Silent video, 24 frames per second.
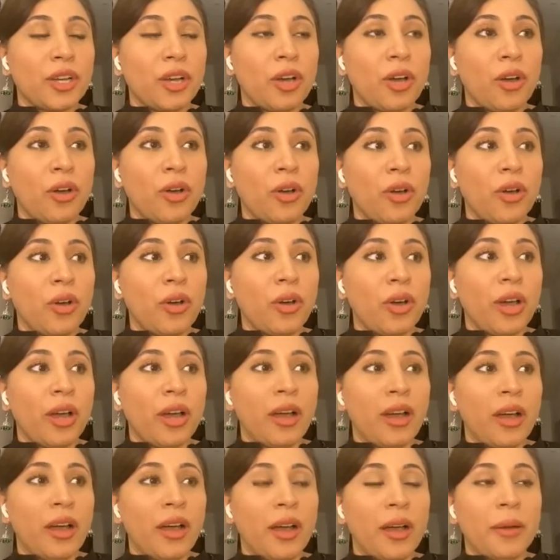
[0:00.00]
So
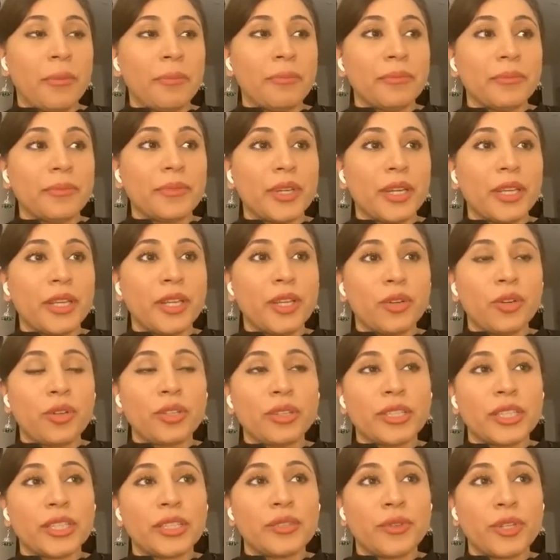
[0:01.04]

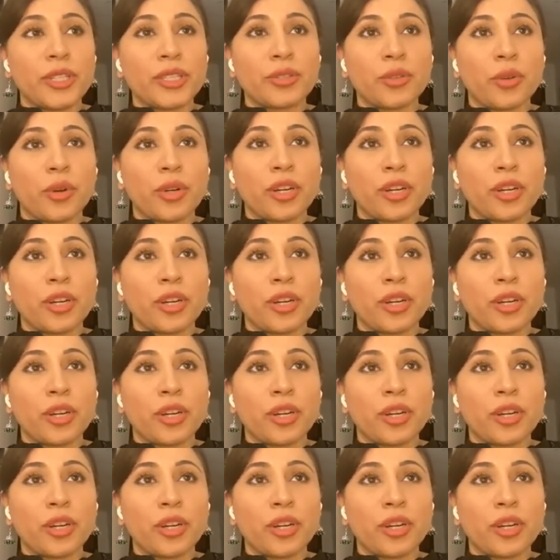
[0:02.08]
this was